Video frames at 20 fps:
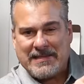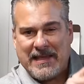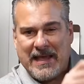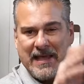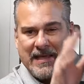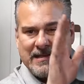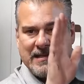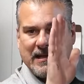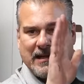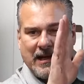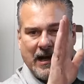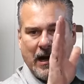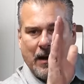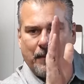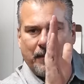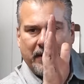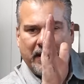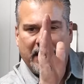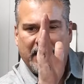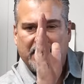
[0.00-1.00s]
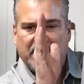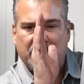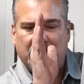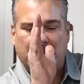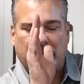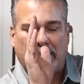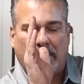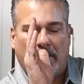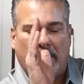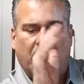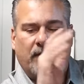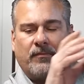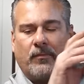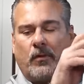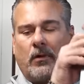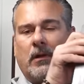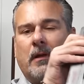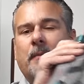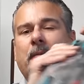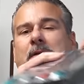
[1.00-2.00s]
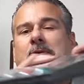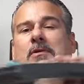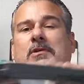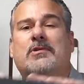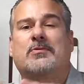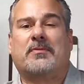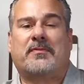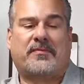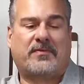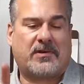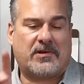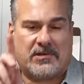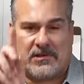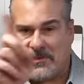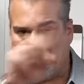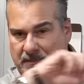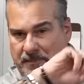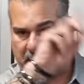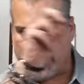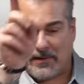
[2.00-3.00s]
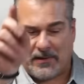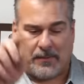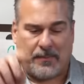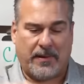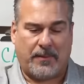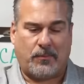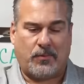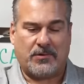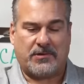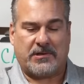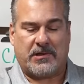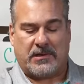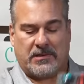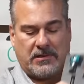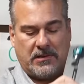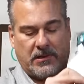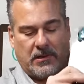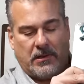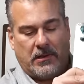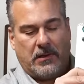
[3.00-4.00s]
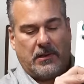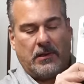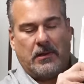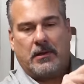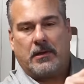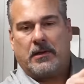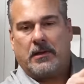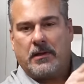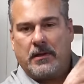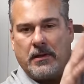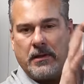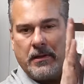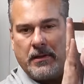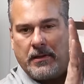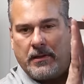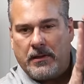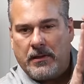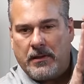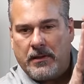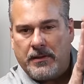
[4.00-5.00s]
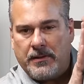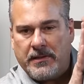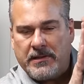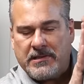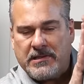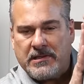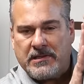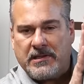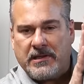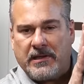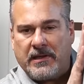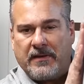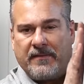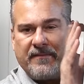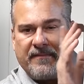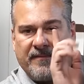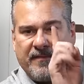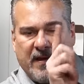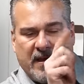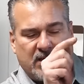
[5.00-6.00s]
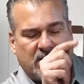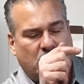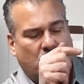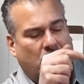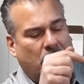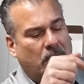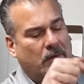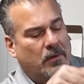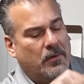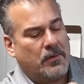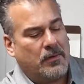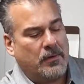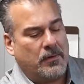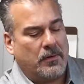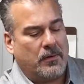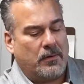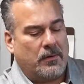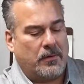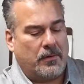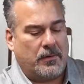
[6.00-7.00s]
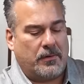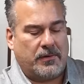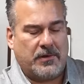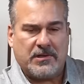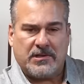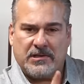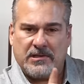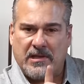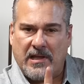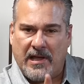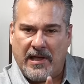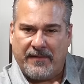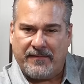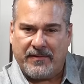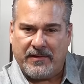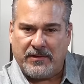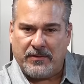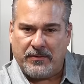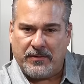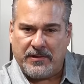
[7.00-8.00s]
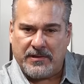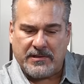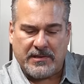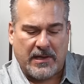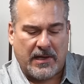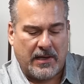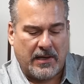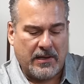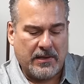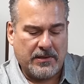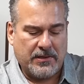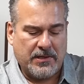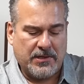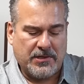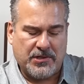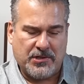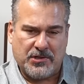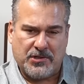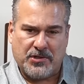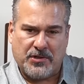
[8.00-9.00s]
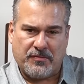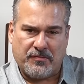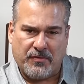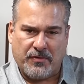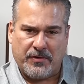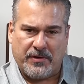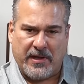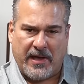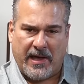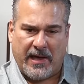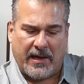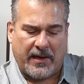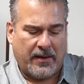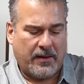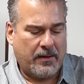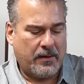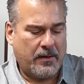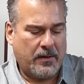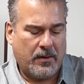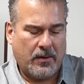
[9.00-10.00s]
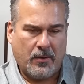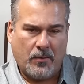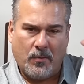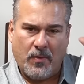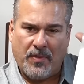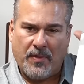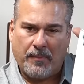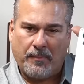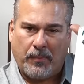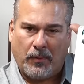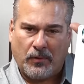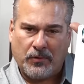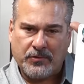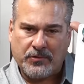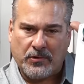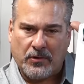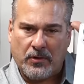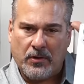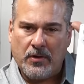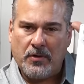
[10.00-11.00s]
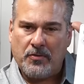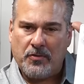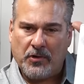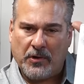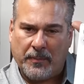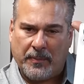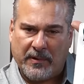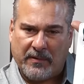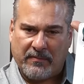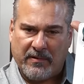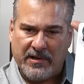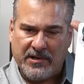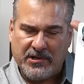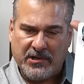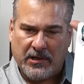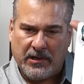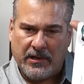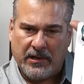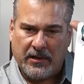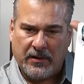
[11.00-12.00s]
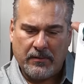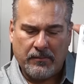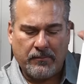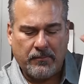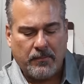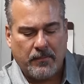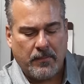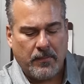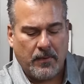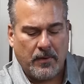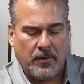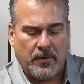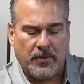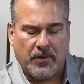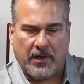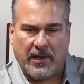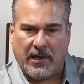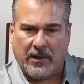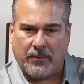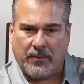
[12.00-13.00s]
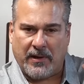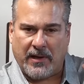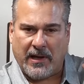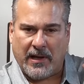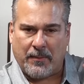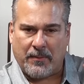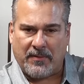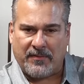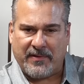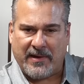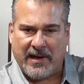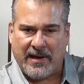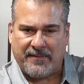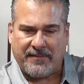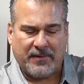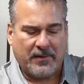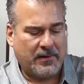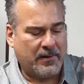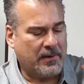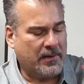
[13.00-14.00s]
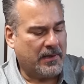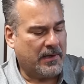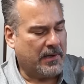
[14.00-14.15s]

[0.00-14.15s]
set is a combination of all... Let me do this one first because it'll make more sense. This is the vessel. This is the heavy-duty set. This is through tang with a bolster. You can put a wrench on there. You can hit it with a hammer if you have to.